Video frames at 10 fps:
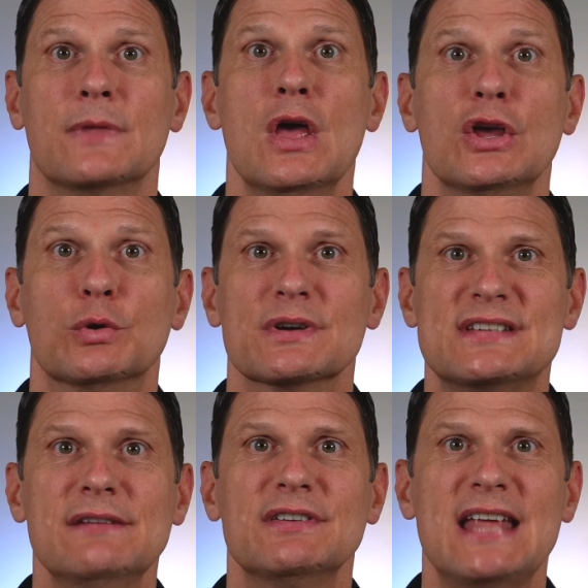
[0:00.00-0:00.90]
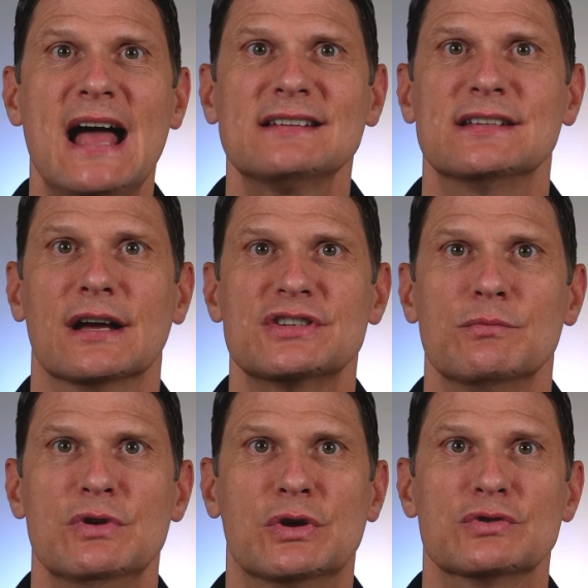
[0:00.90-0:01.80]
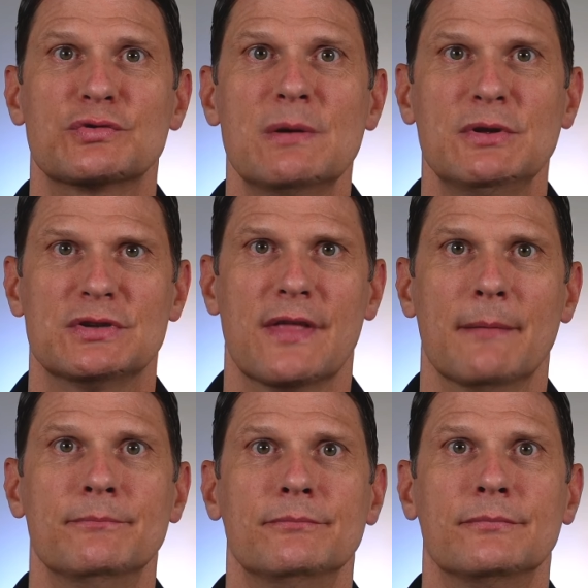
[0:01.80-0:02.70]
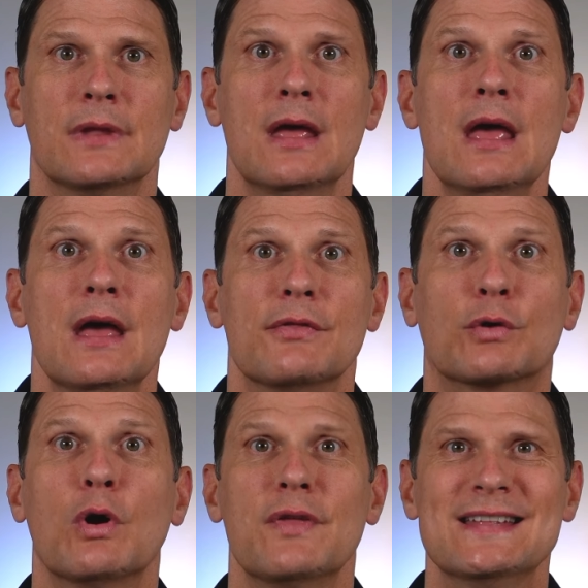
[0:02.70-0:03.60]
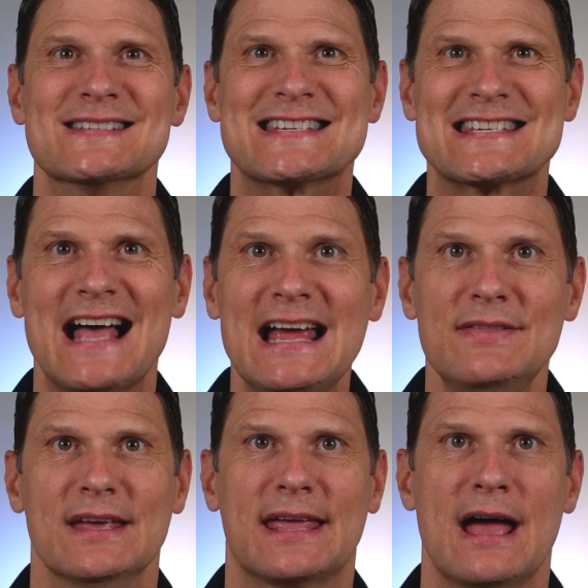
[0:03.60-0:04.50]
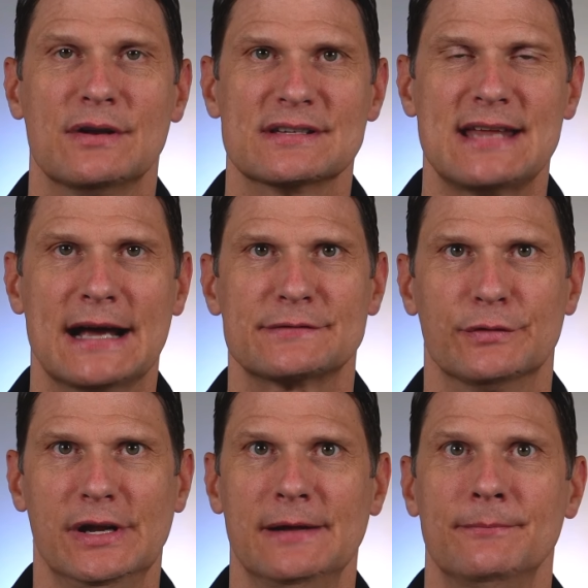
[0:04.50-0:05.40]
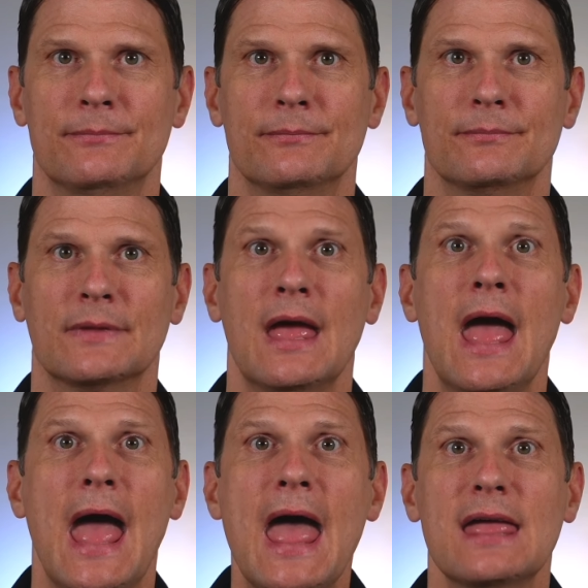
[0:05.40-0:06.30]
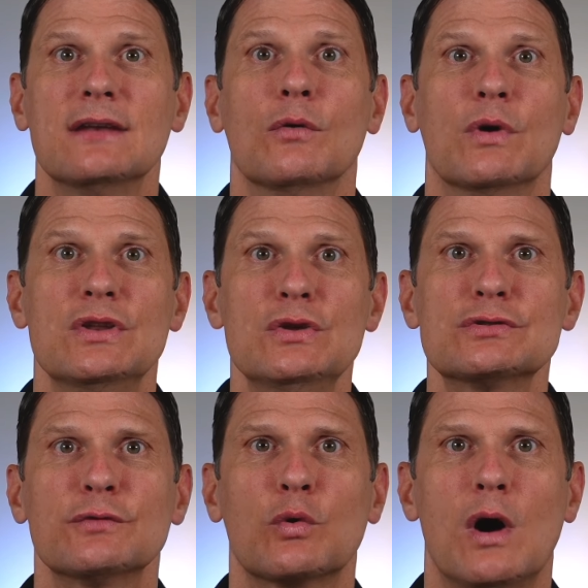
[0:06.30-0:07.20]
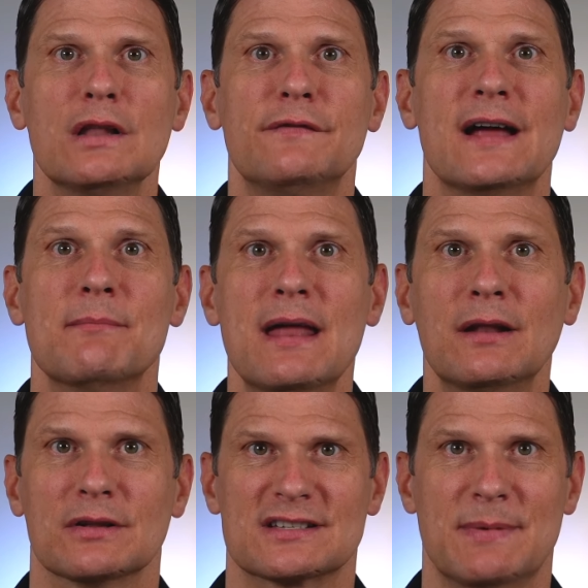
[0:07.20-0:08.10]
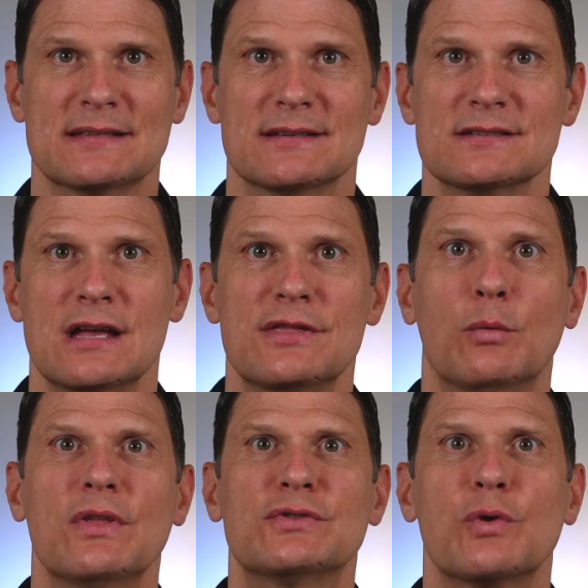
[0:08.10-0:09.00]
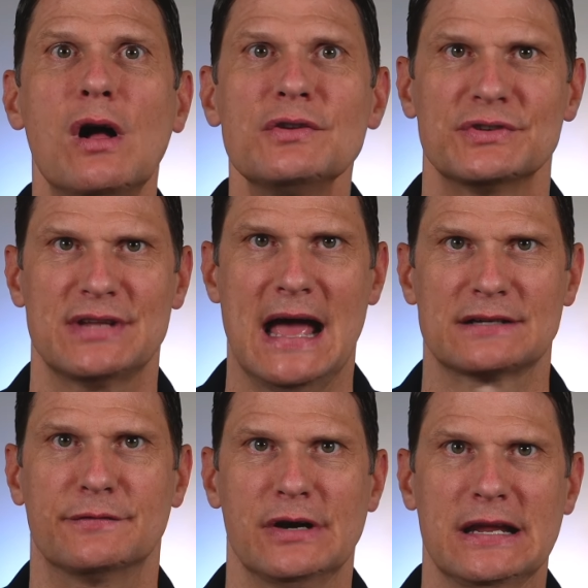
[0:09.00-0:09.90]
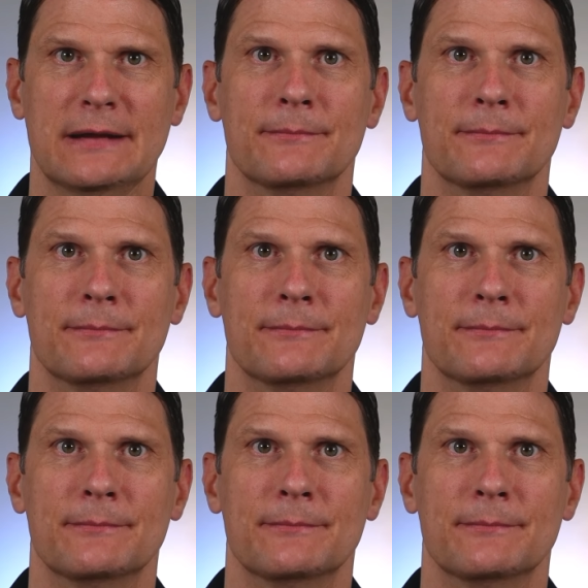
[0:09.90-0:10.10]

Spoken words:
You receive a tax deduction when you contribute to them. The growth inside the account is tax-free. And when used for qualified medical expenses, the withdrawals are tax-free.